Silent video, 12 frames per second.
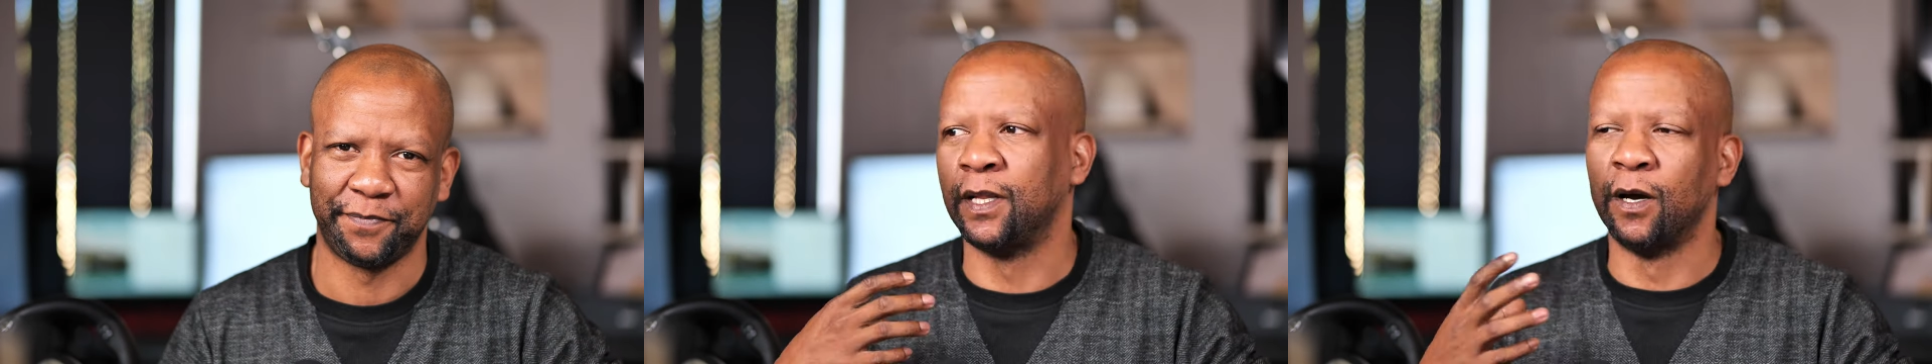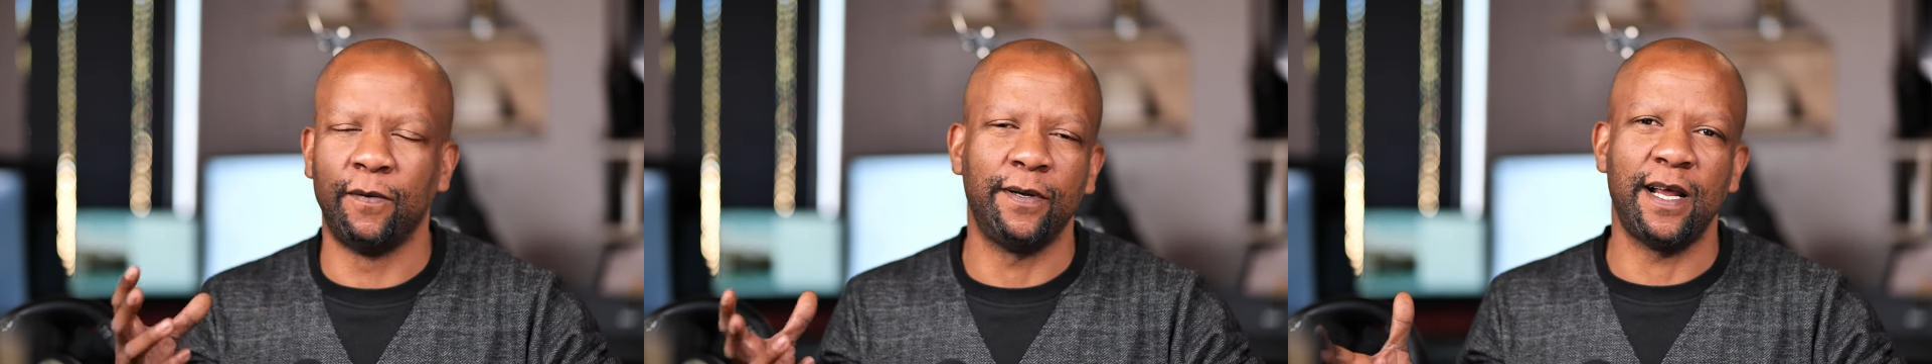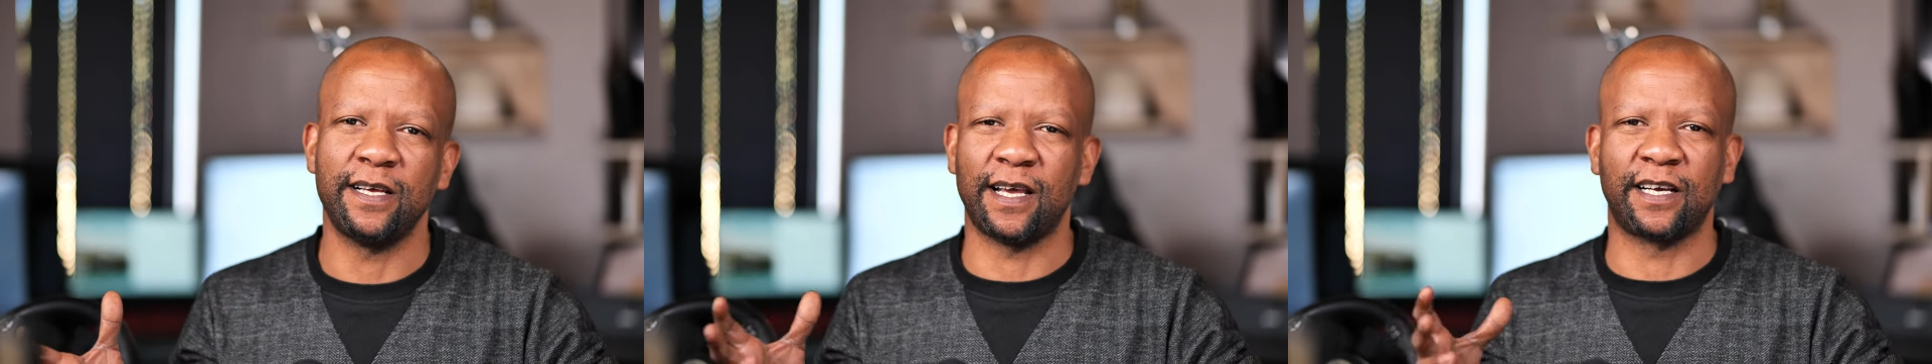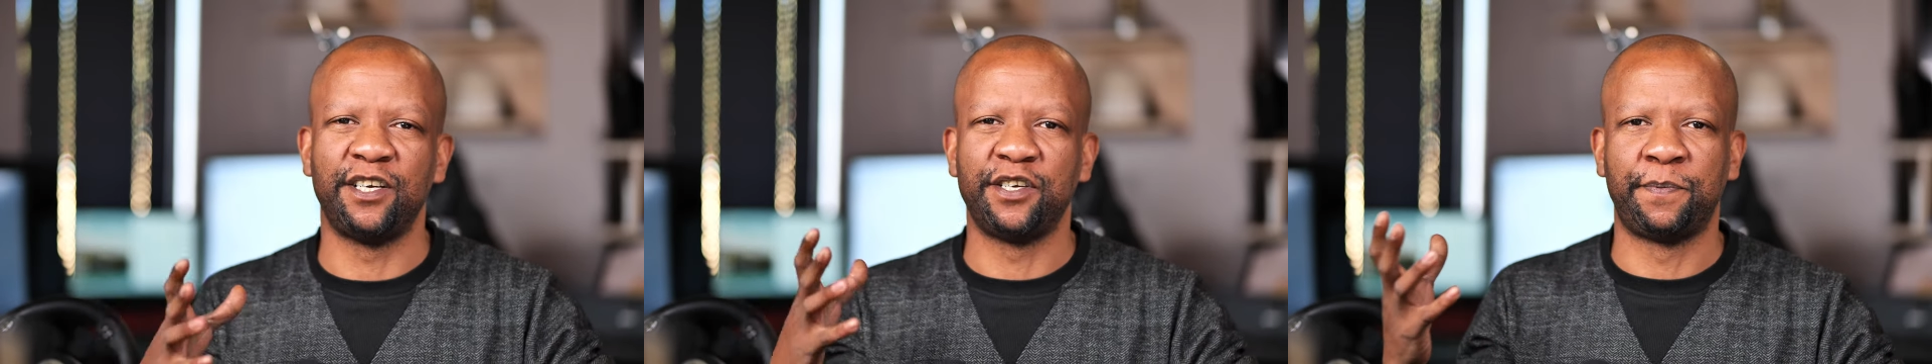No one has
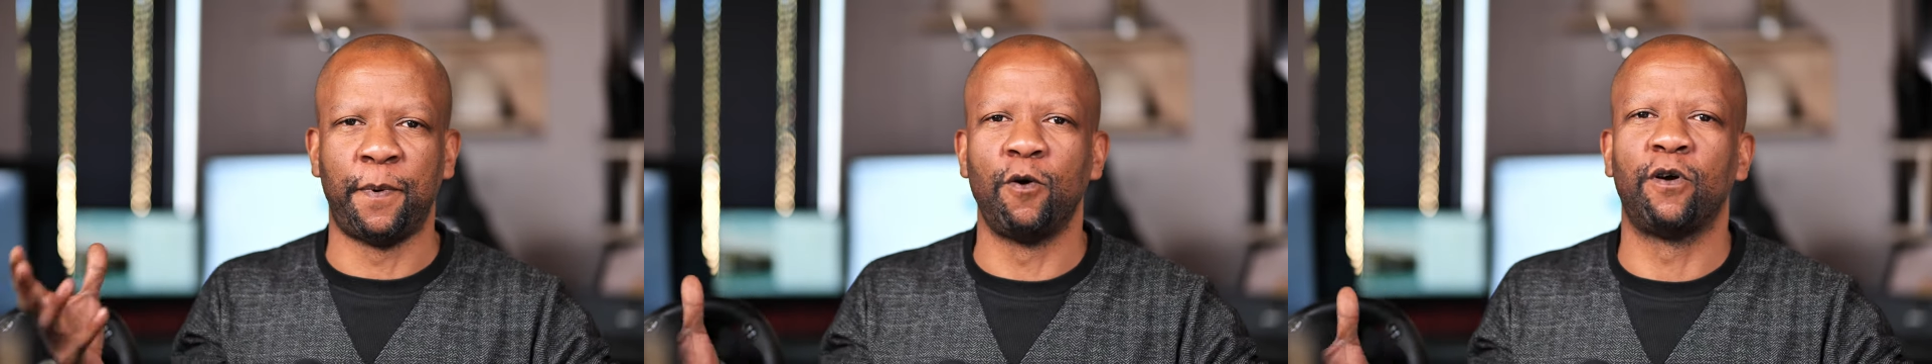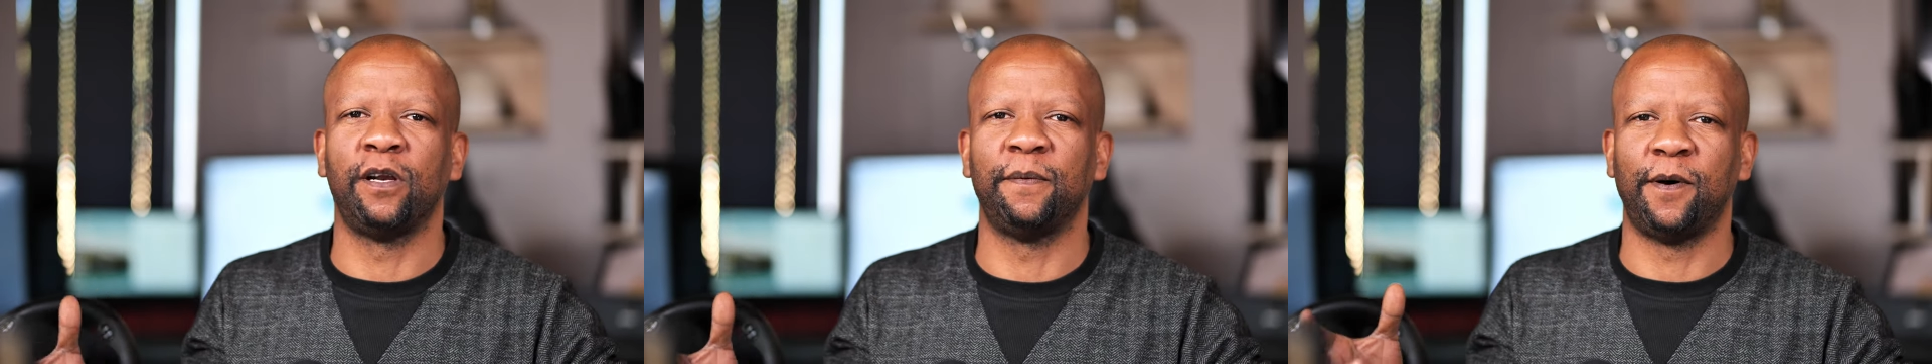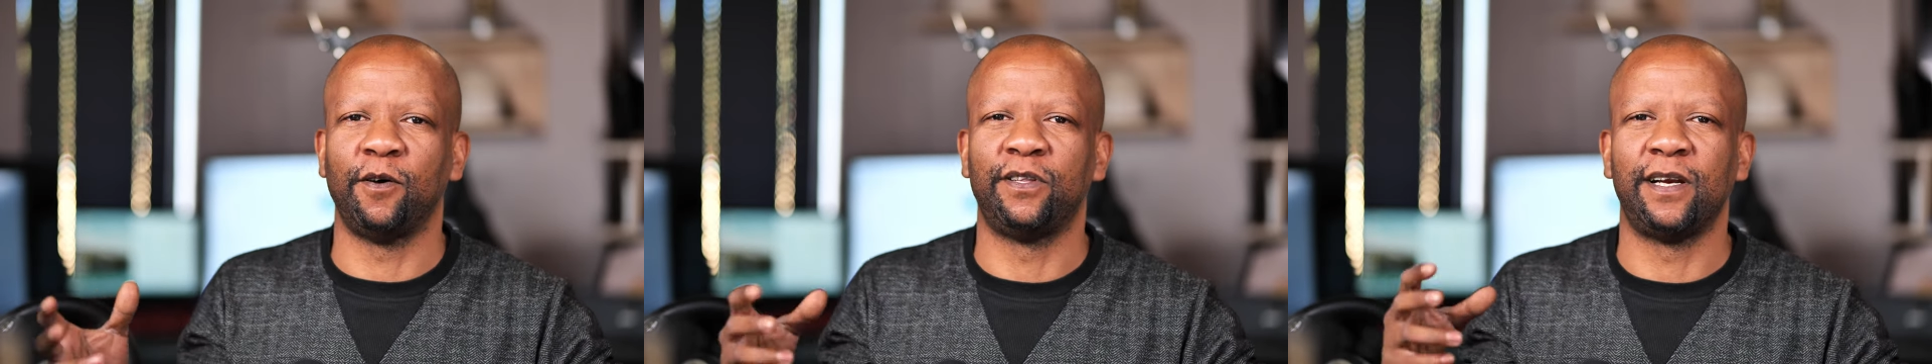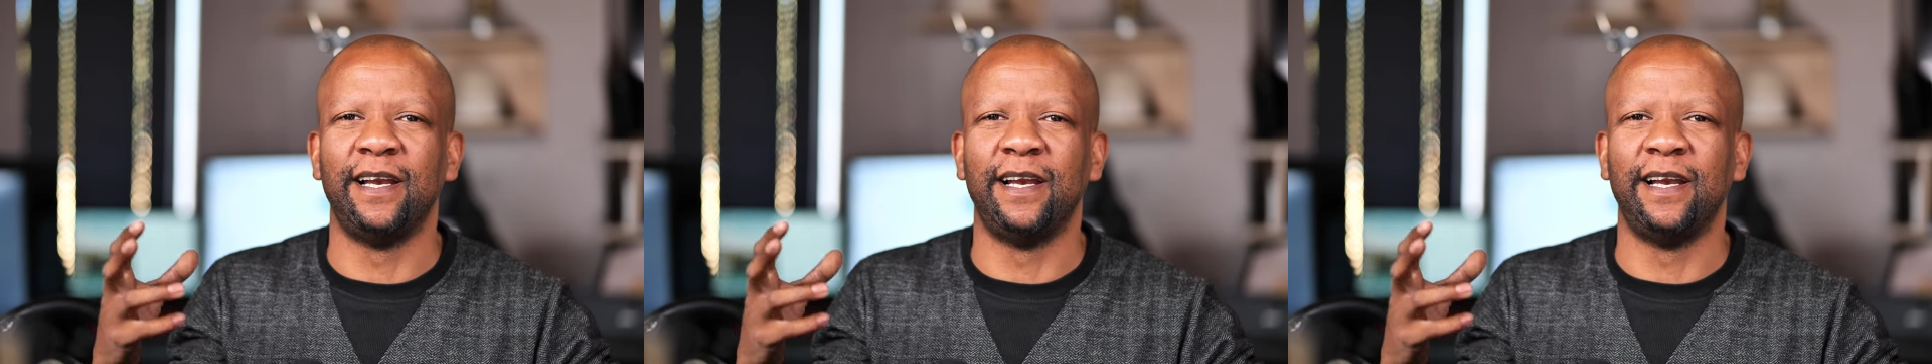actually spoken about